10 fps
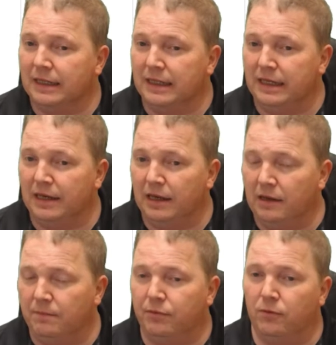the
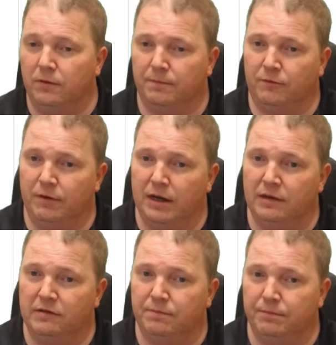Import
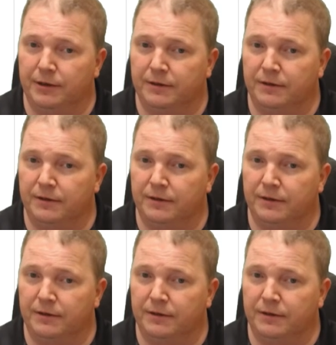Grades button.